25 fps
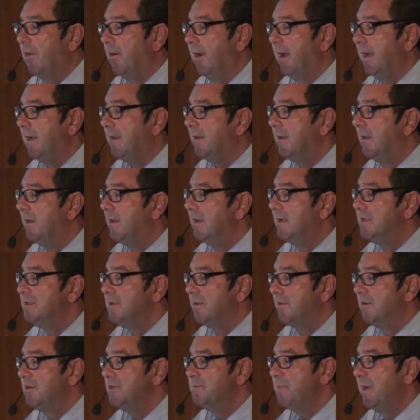All right,
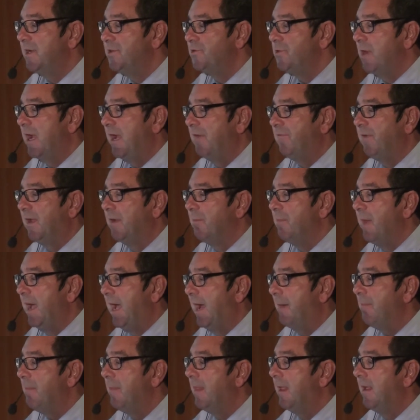so there's my
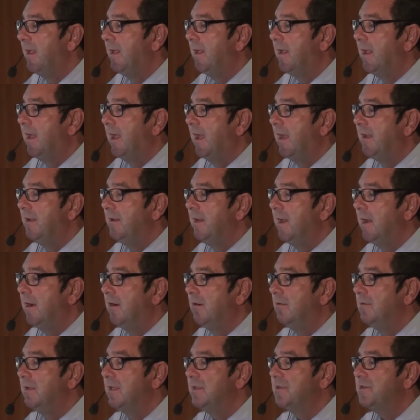traffic map, and
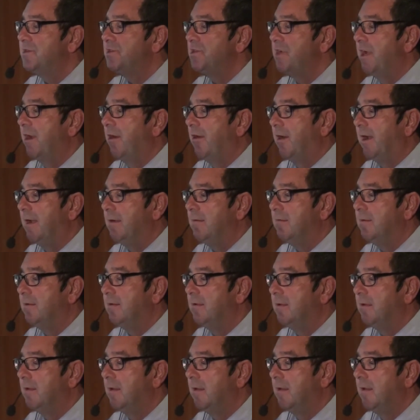now let's share it.
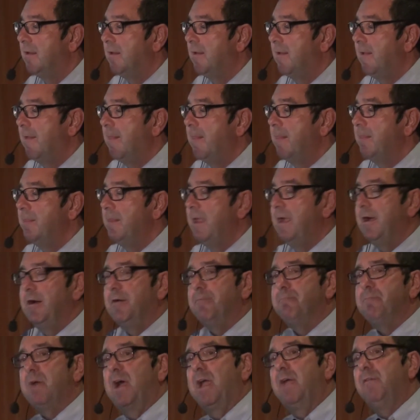
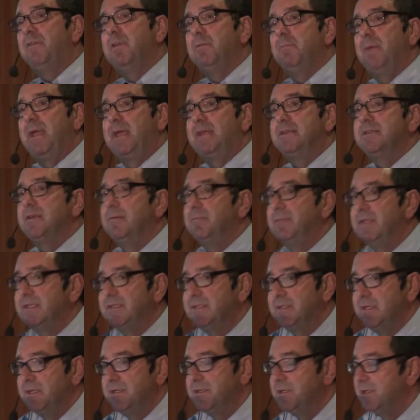Now, I have to make
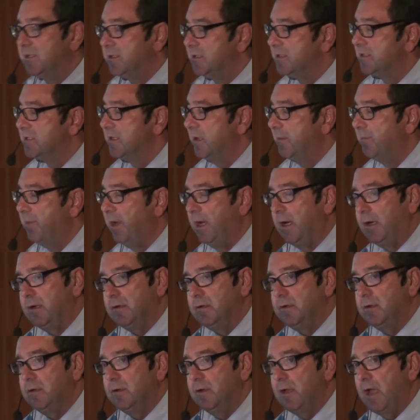some decisions
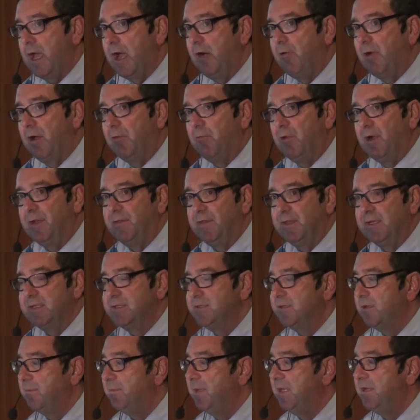about how I want
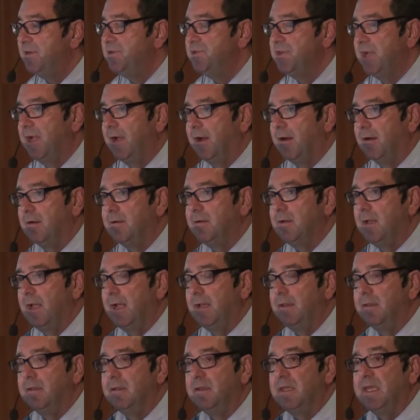this to be shared,
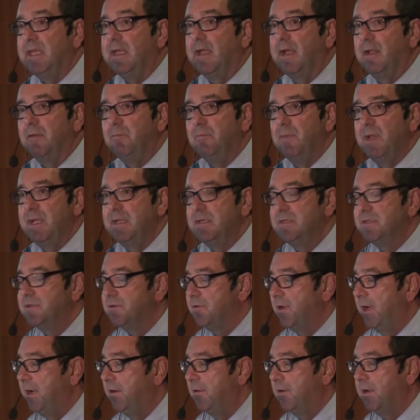and the
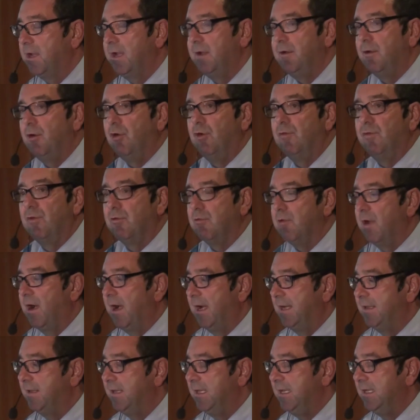administrator can
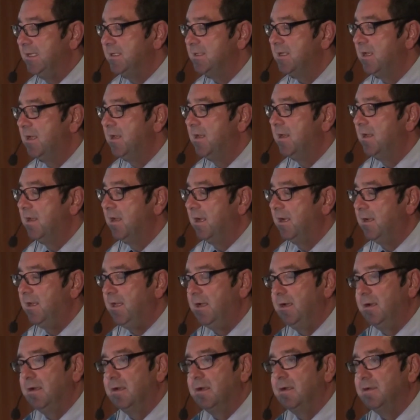override these,
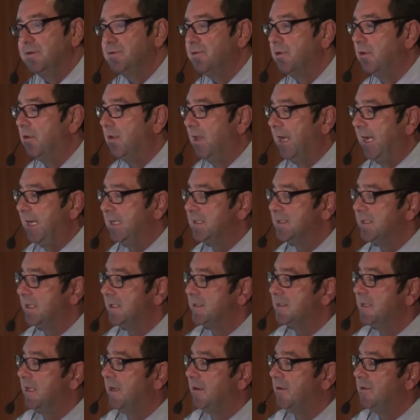and he can control
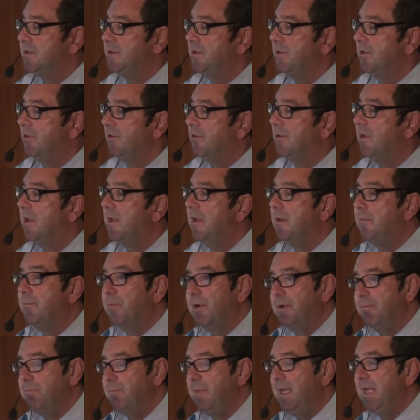access here too.
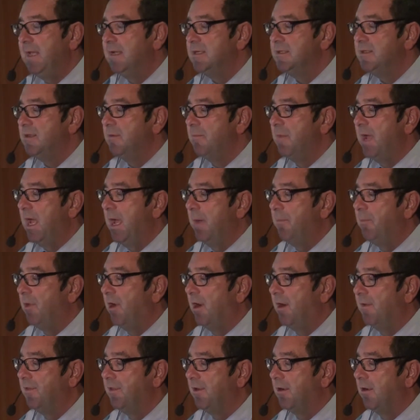But me as the
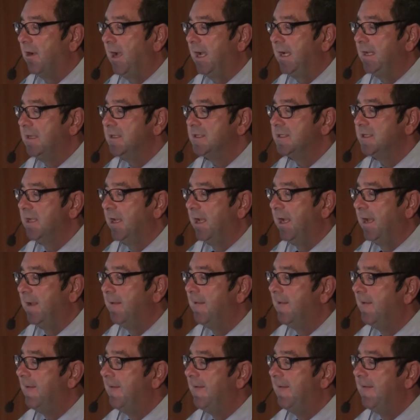map author, I can
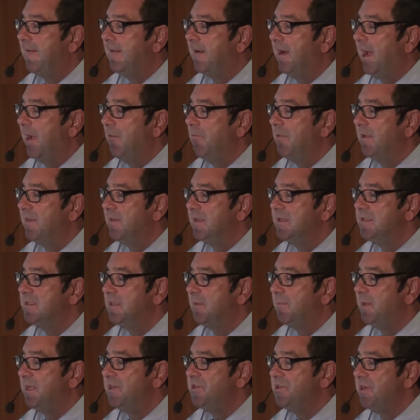say, I want
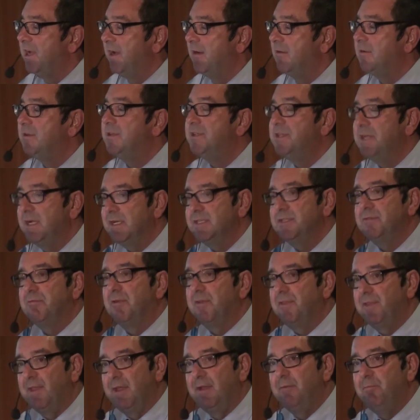this to be shared
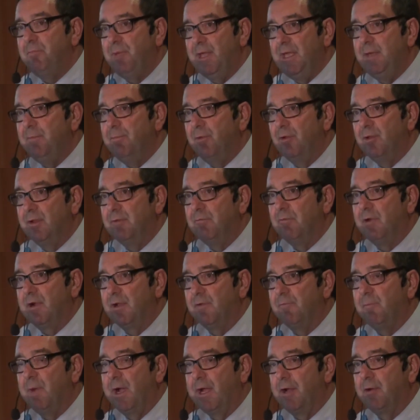just within people
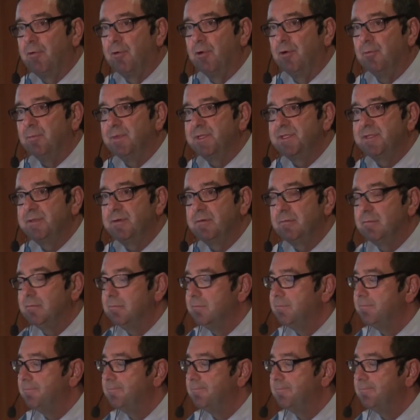in one of my groups.